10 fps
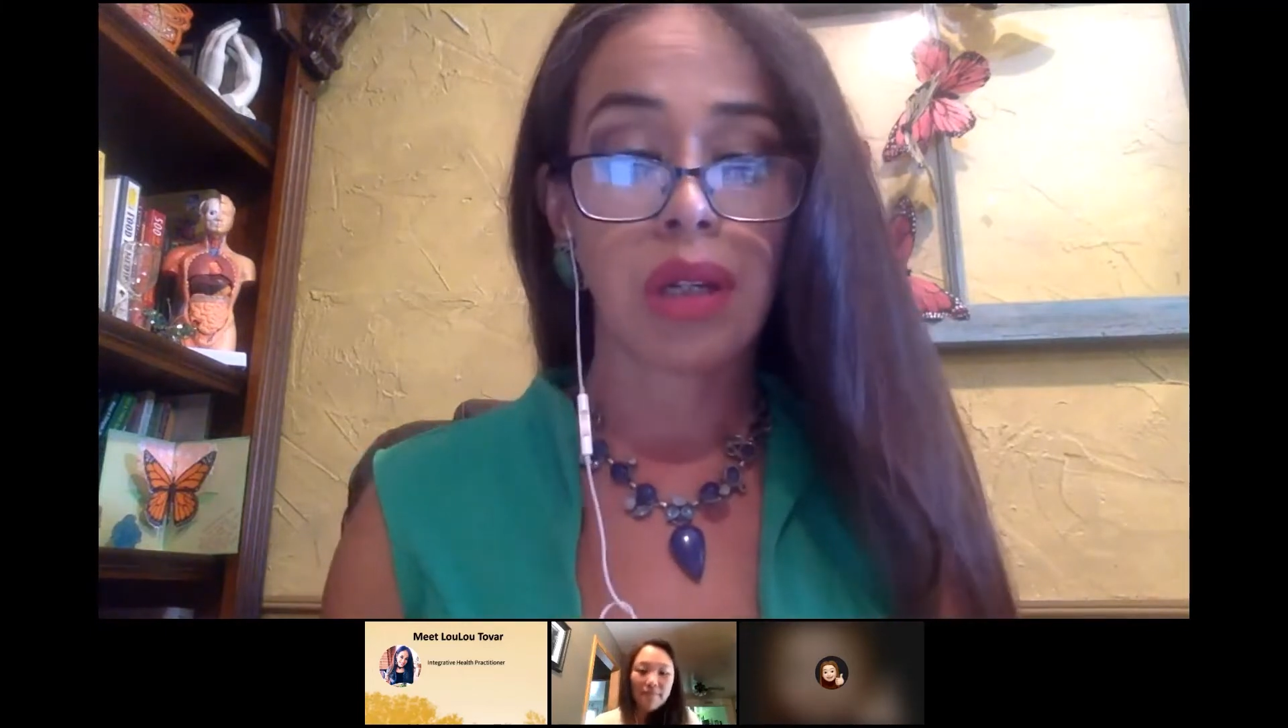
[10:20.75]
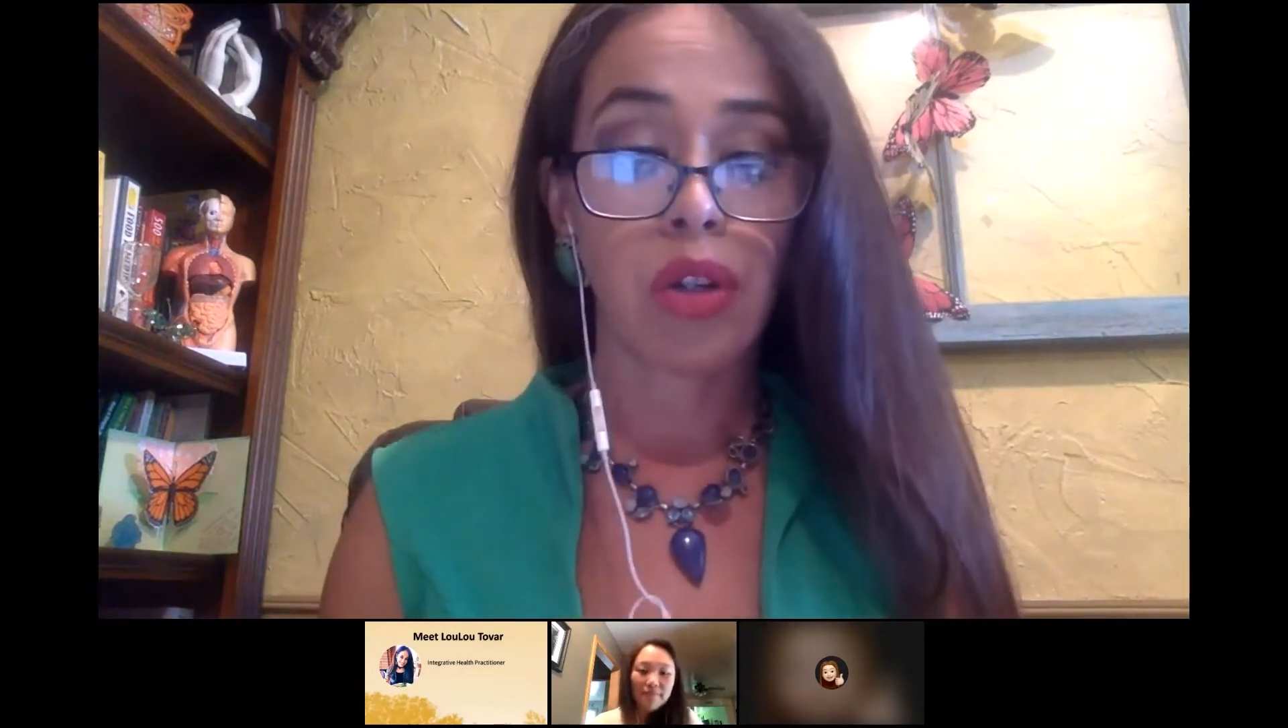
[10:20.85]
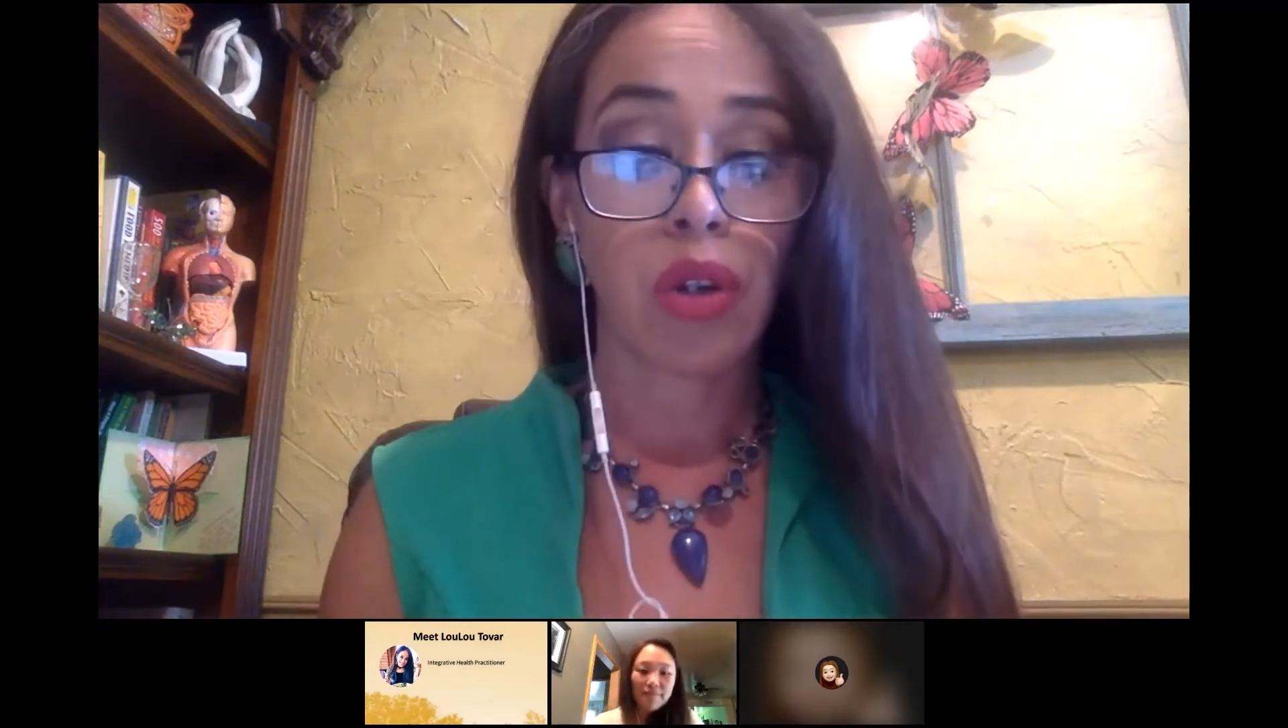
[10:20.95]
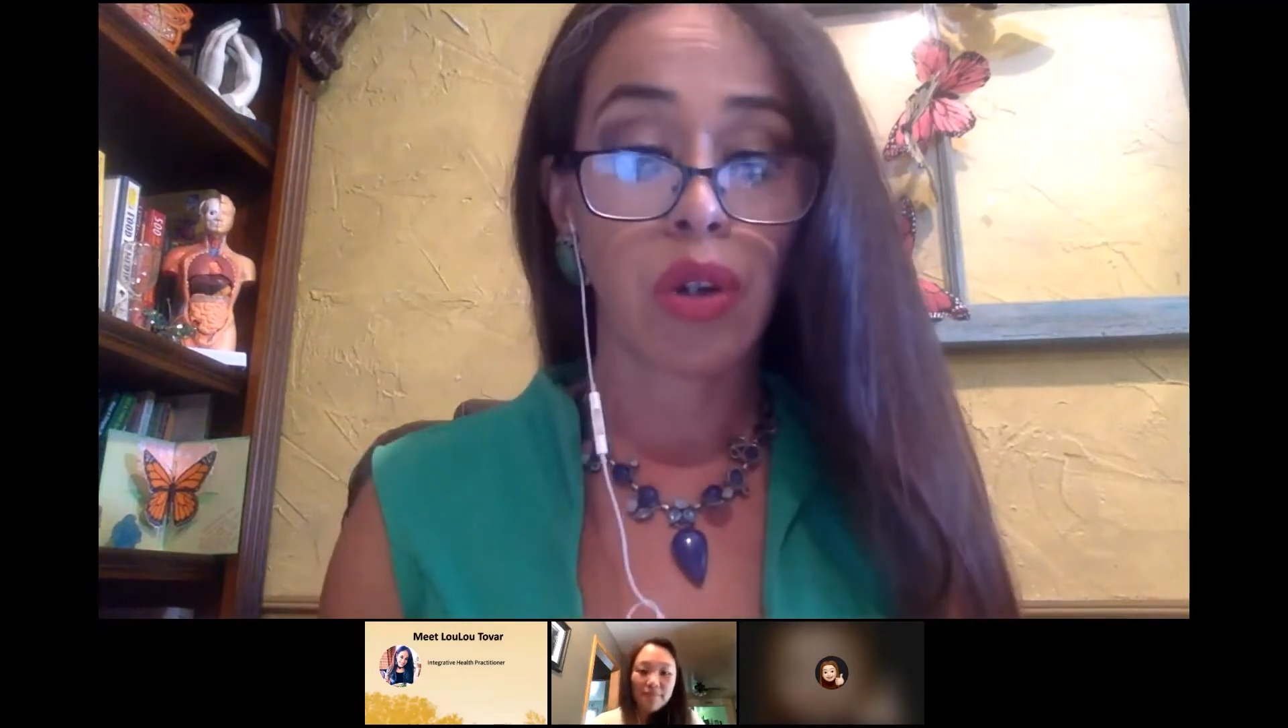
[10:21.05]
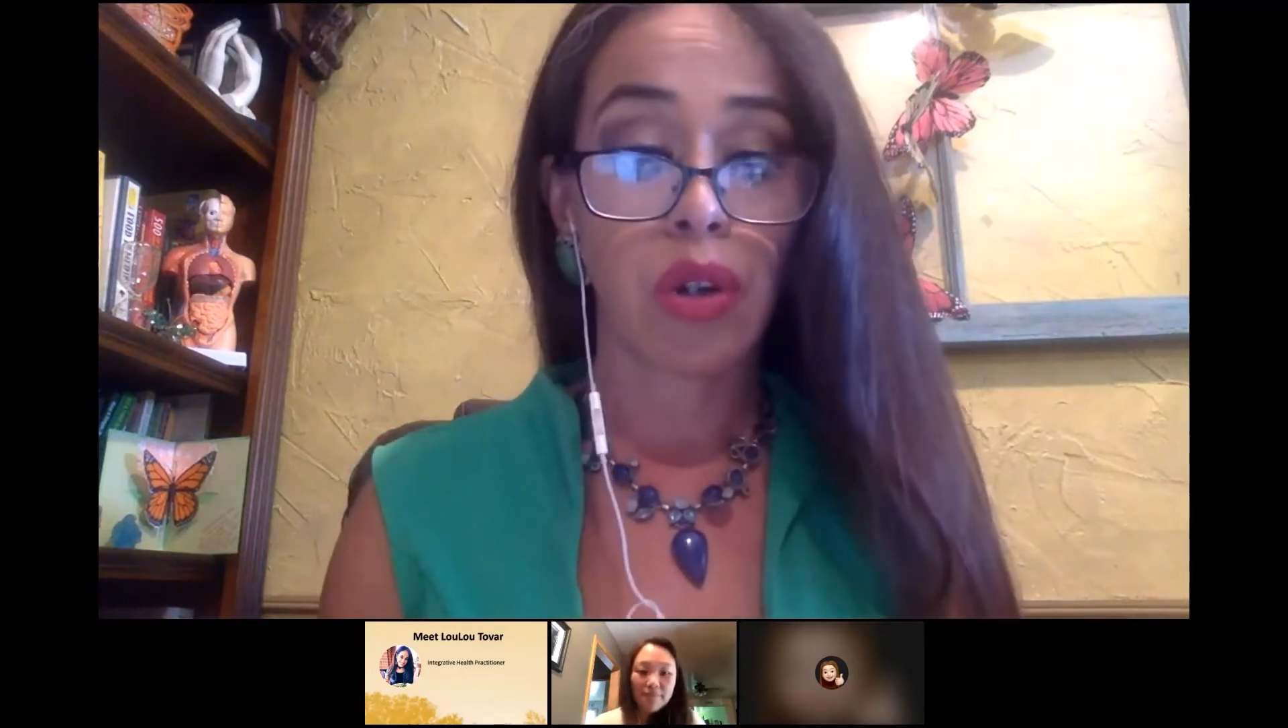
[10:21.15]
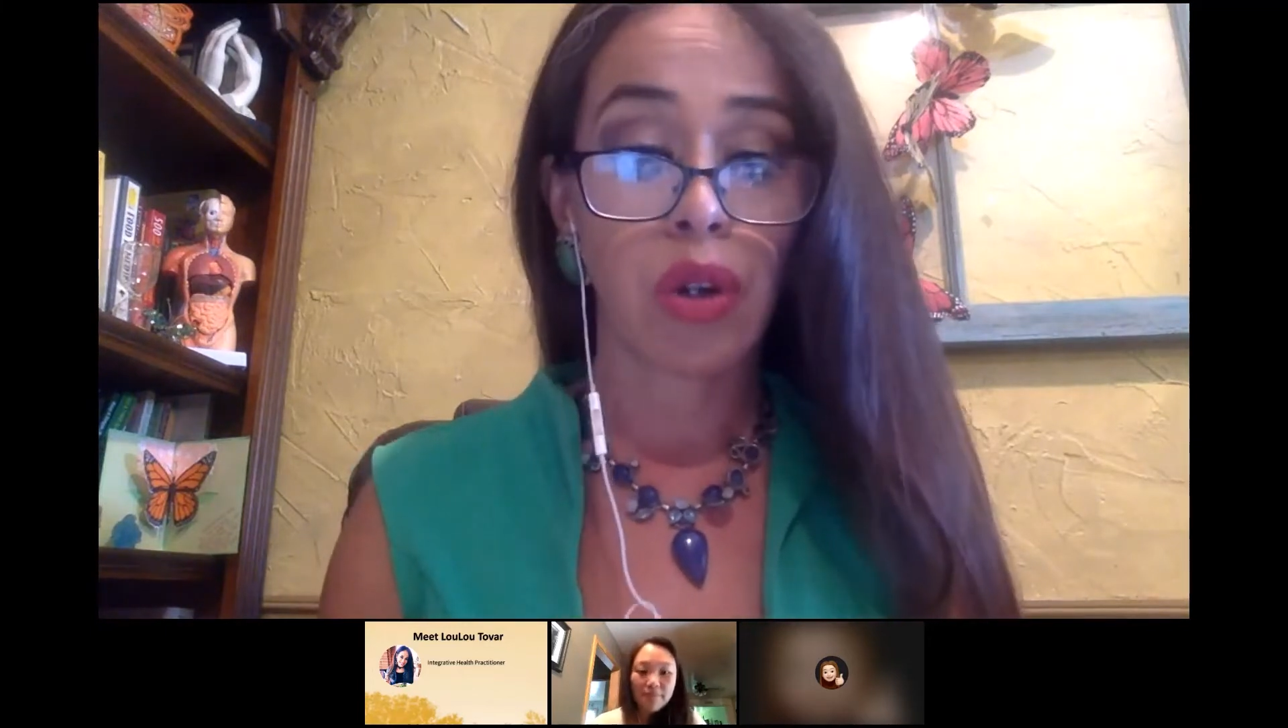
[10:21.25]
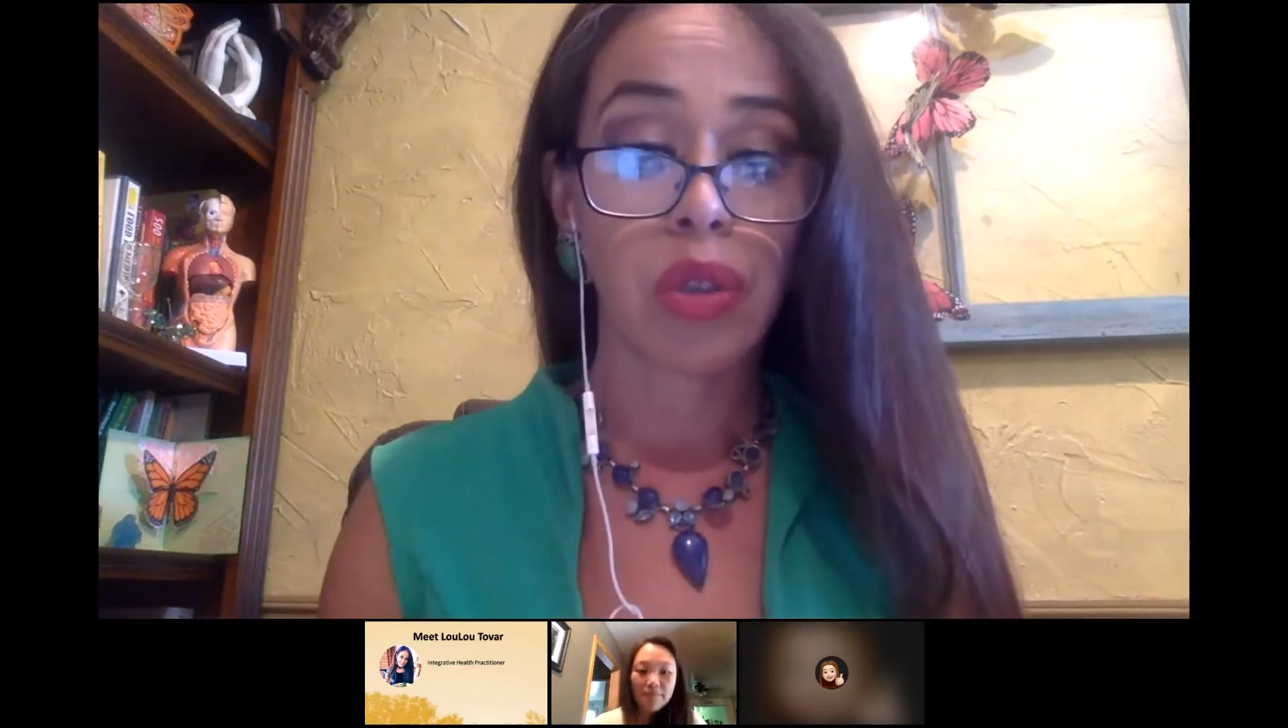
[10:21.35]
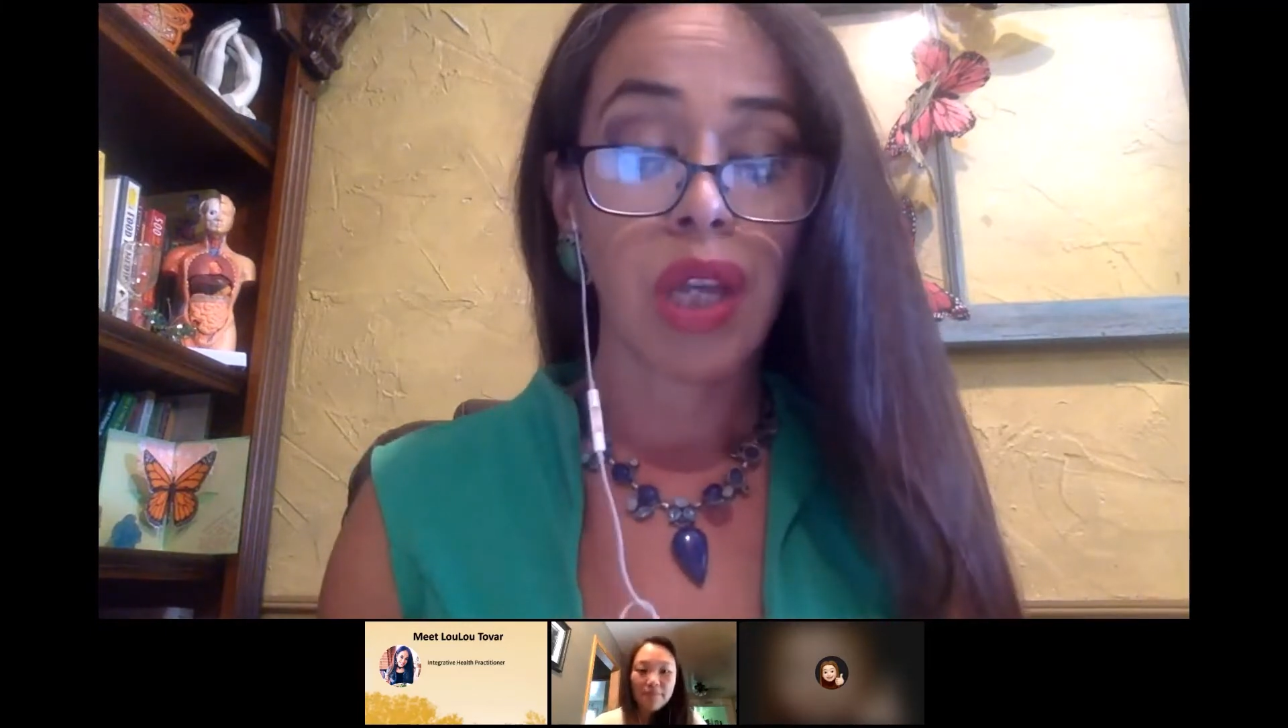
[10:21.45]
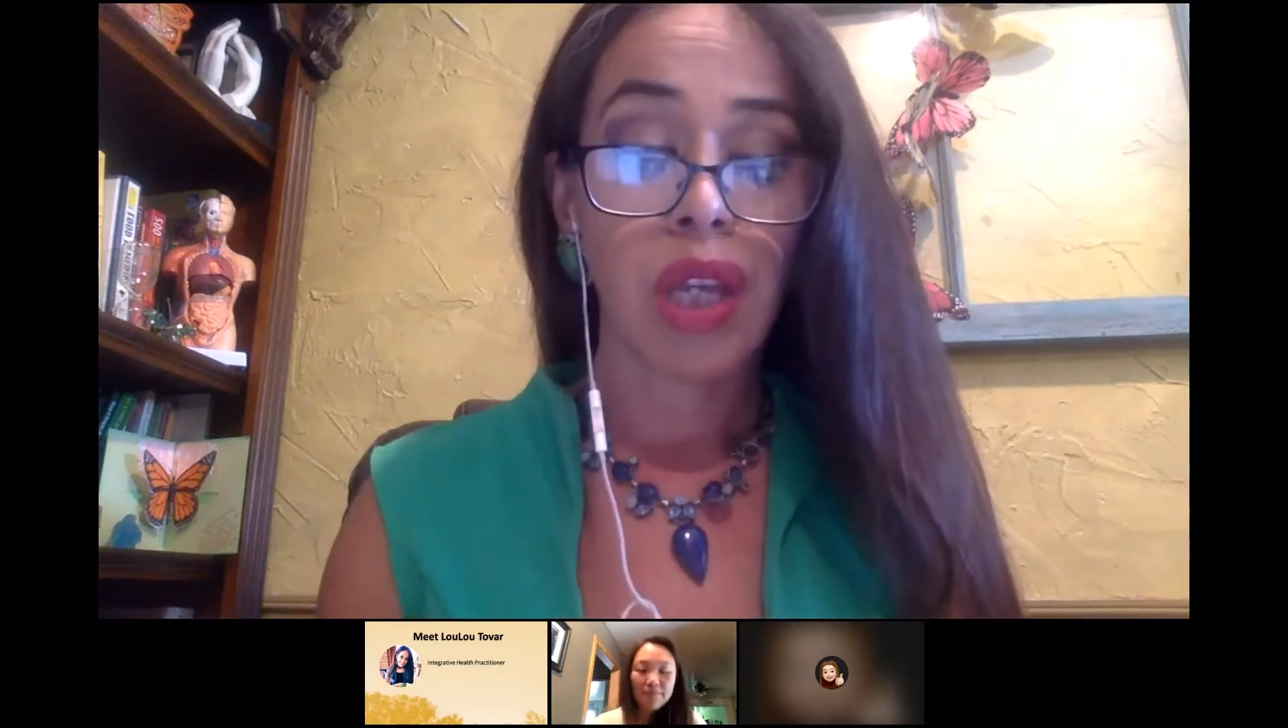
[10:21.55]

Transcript: your goals.